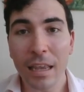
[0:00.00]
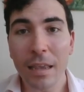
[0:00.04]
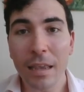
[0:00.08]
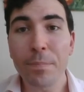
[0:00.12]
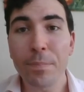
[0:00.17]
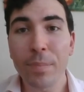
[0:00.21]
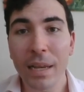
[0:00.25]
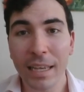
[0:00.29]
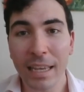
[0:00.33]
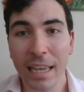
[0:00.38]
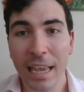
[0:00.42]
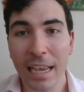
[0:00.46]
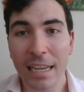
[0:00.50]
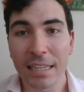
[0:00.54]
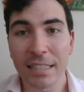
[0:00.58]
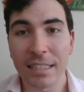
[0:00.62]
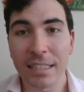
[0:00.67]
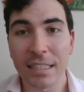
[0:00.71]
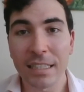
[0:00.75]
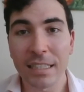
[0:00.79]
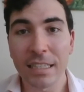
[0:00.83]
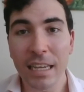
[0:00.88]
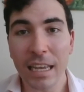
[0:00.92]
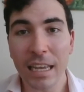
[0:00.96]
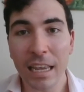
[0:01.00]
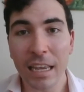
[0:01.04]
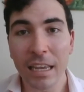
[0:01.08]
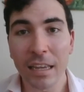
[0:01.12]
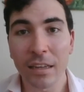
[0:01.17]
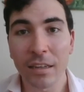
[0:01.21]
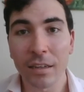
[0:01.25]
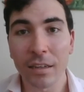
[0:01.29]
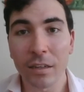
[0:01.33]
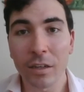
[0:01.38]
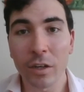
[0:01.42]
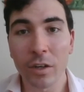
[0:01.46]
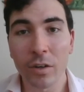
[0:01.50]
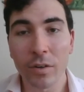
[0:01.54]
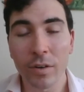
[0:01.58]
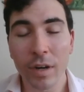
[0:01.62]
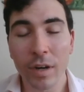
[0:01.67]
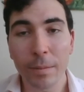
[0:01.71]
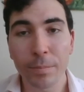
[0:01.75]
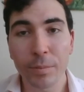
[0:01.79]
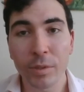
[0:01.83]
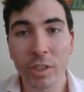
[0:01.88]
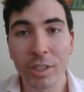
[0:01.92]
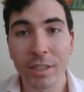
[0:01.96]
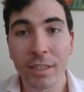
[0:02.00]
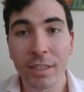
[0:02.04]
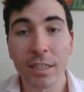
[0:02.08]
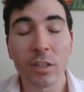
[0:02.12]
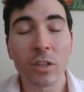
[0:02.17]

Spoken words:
implicated in corruption.